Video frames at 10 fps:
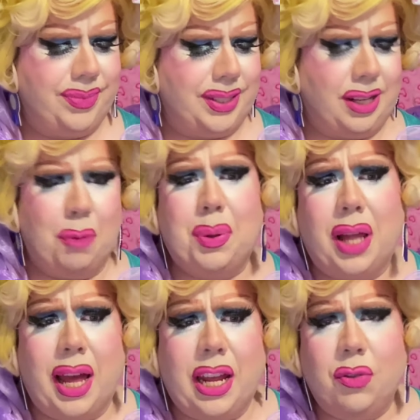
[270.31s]

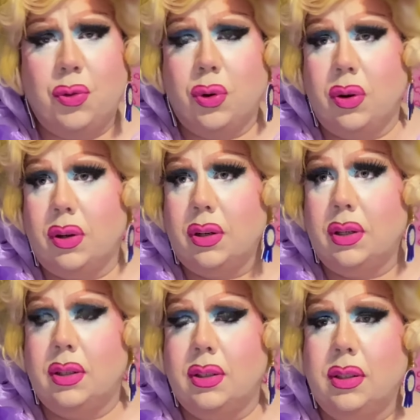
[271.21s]
applying for
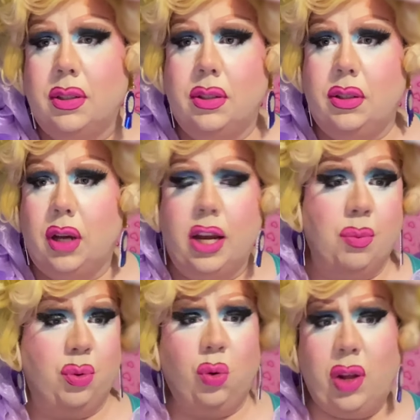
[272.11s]

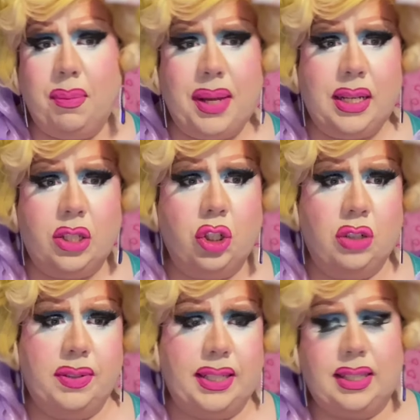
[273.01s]
unemployment
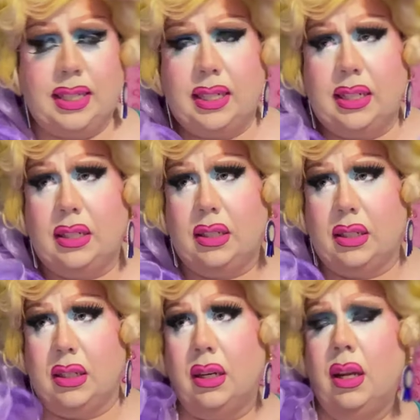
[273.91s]
services
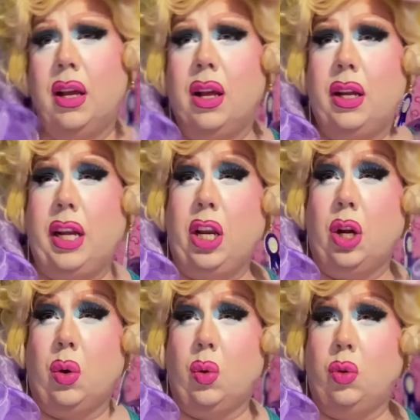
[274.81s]
and
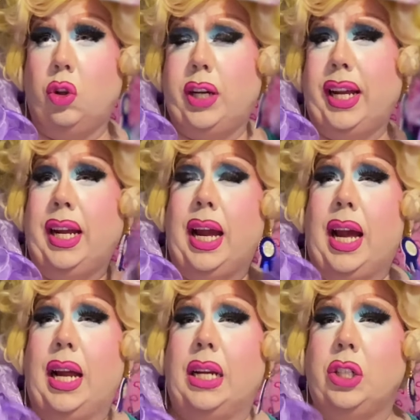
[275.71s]
looking
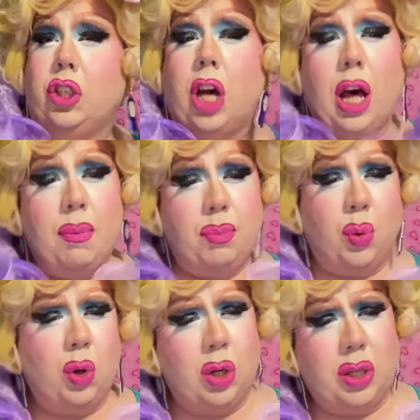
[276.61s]
at job
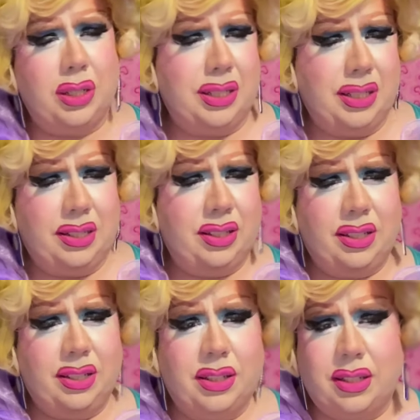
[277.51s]

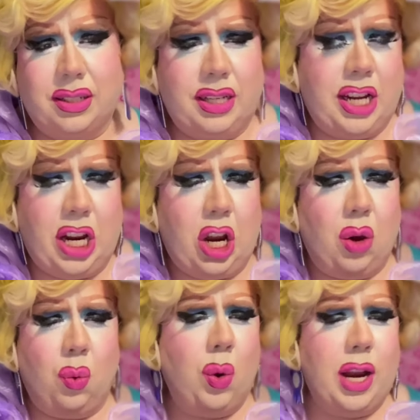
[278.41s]
boards.
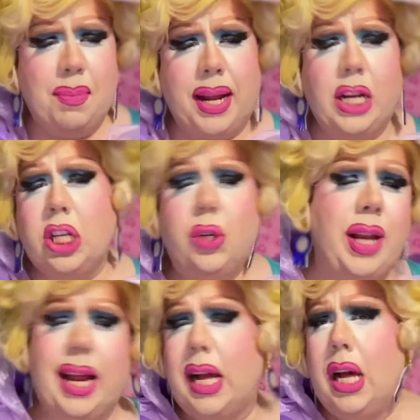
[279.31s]
What am I going to do
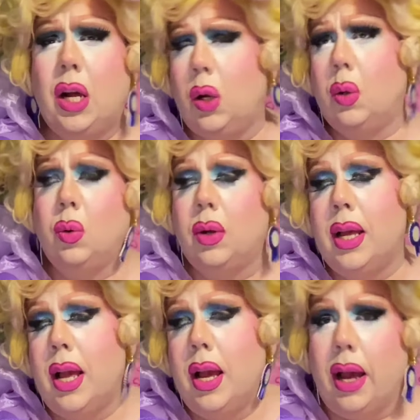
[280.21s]
now?
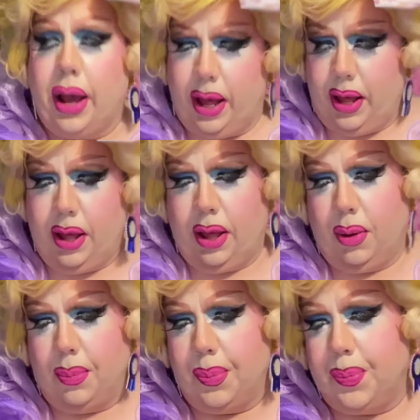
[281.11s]
um